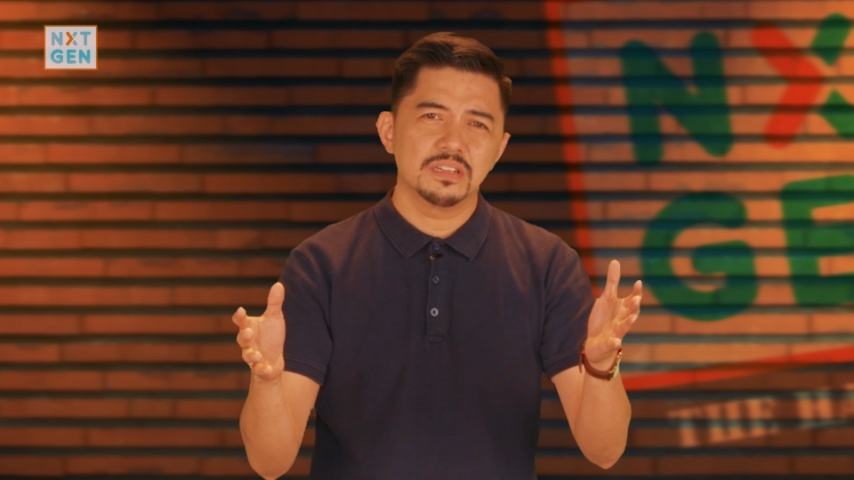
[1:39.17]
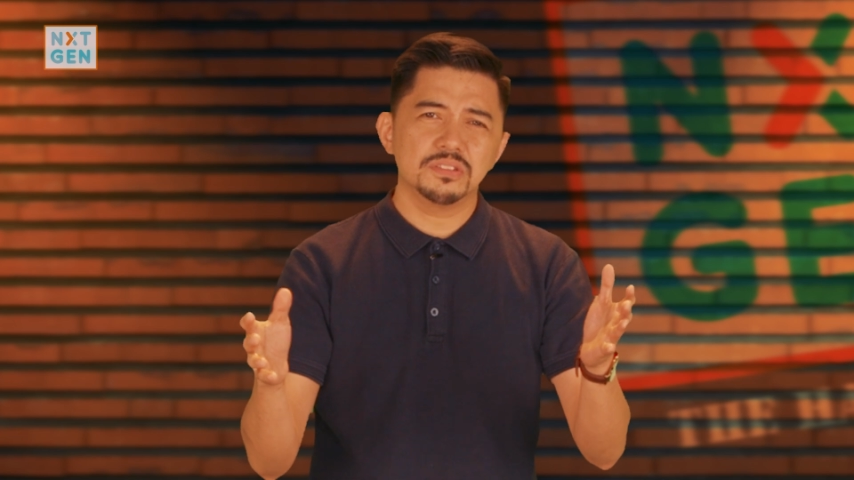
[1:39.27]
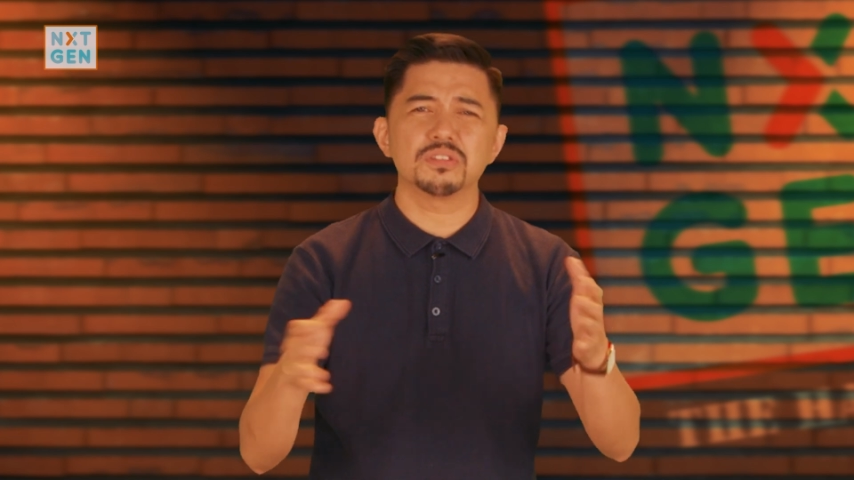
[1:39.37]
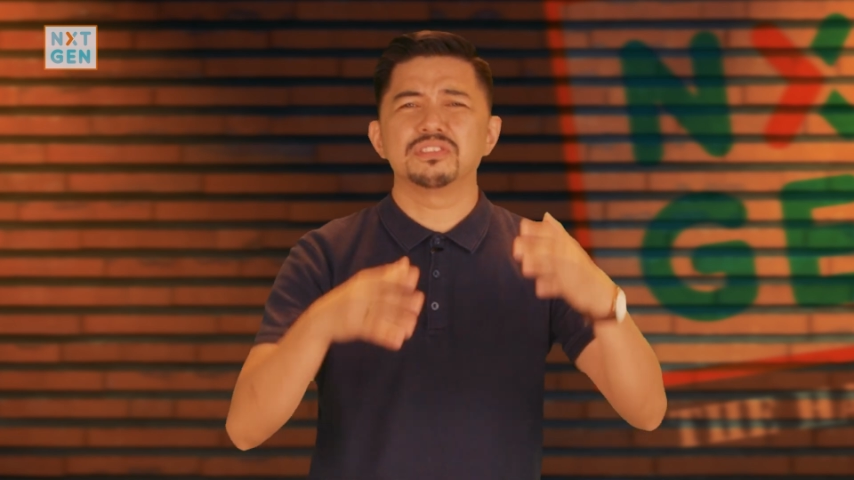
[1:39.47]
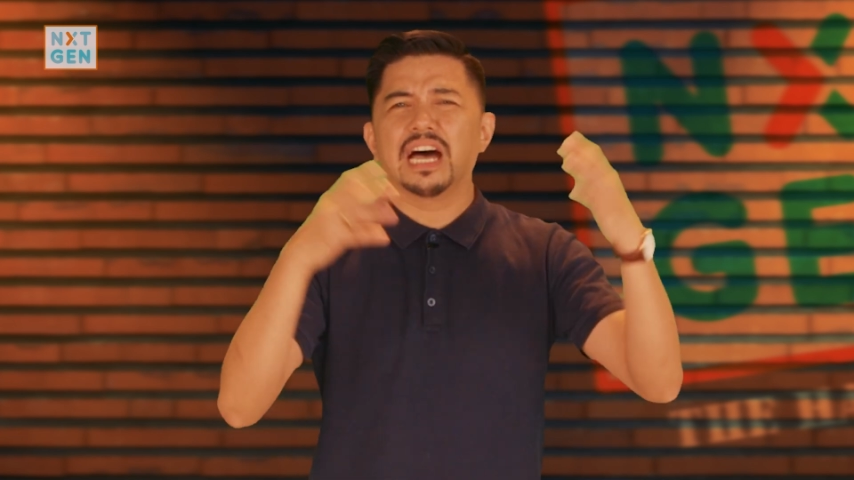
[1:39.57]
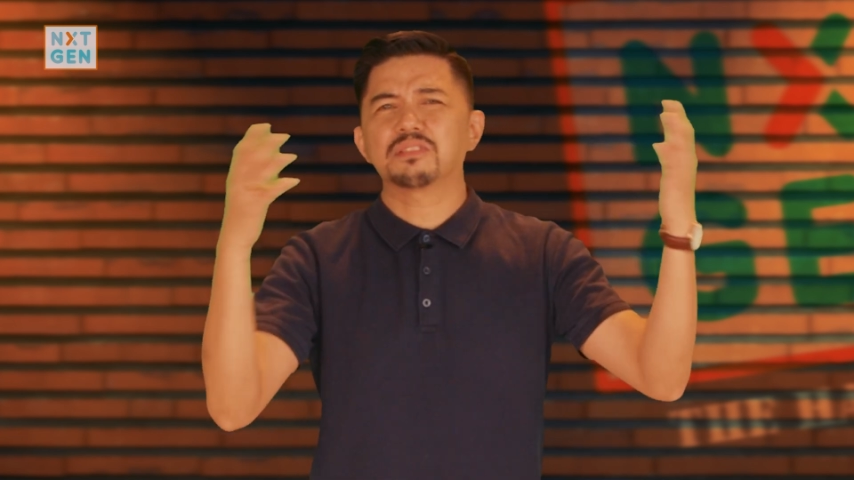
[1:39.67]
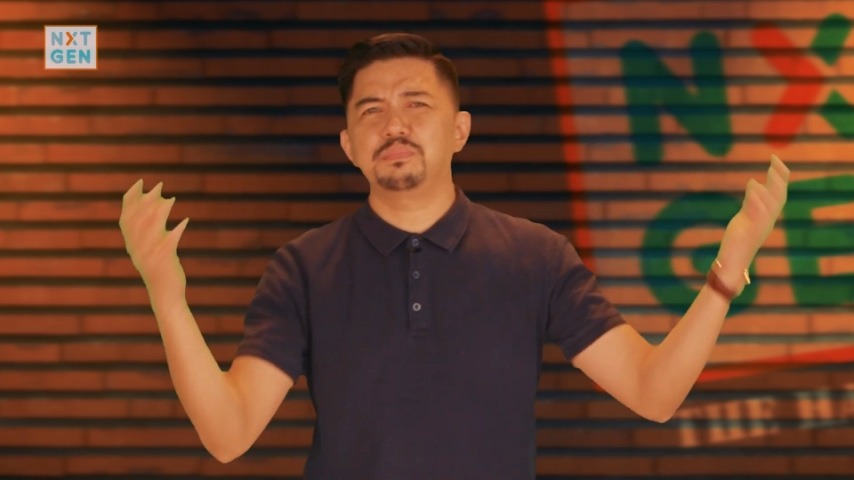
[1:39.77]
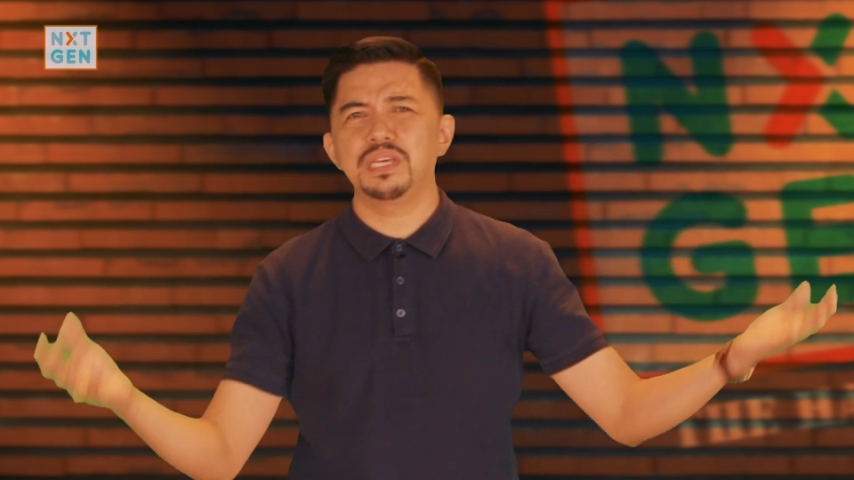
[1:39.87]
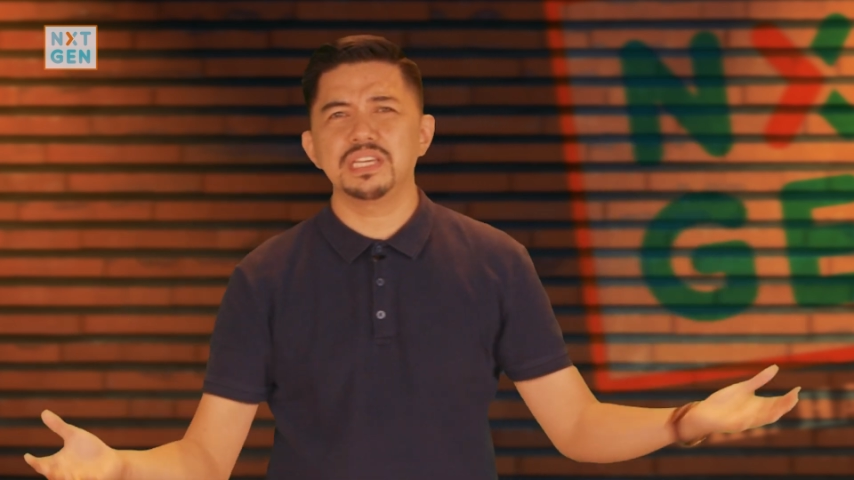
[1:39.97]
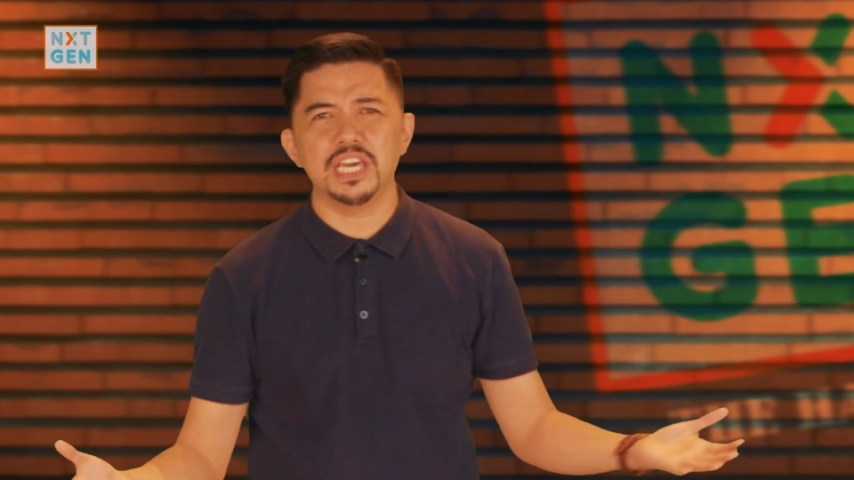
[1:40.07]
You know, not
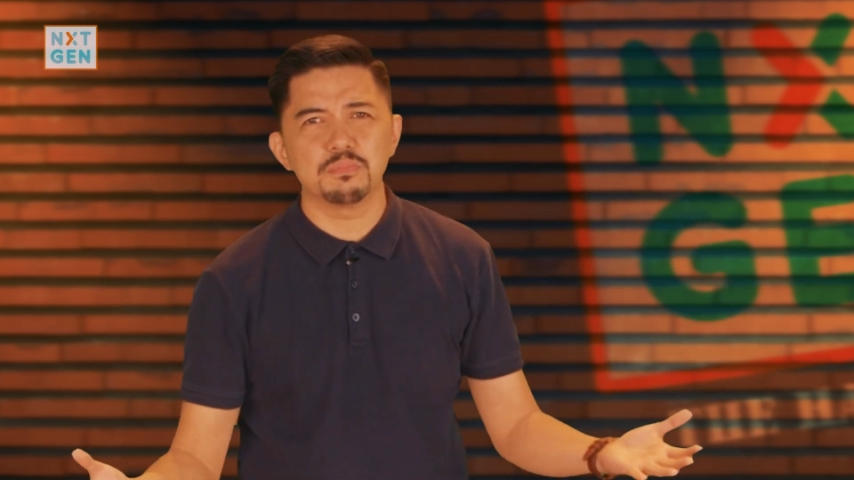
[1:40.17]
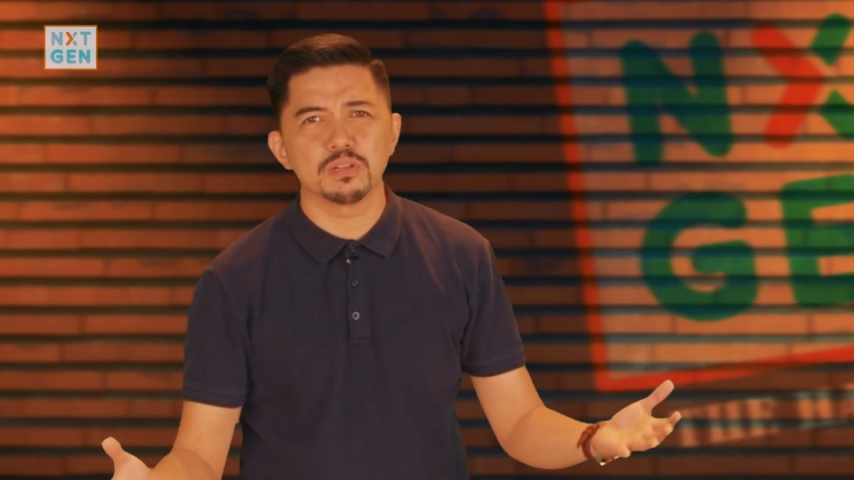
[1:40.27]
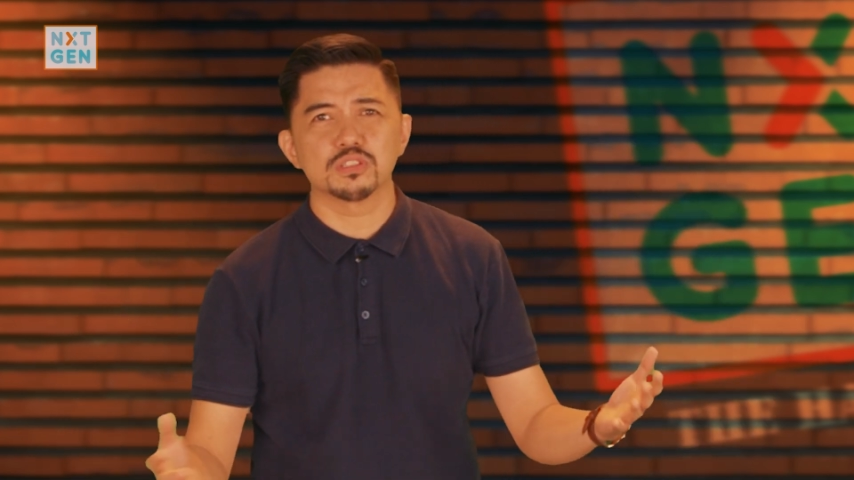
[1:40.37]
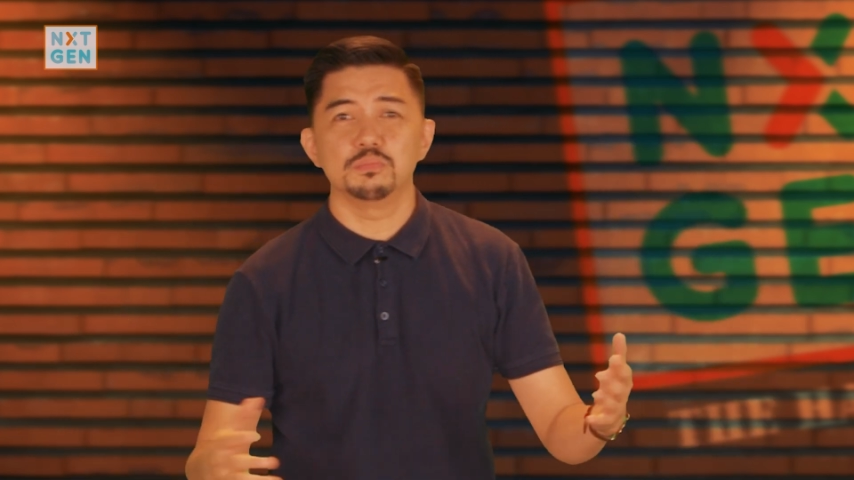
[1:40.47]
being able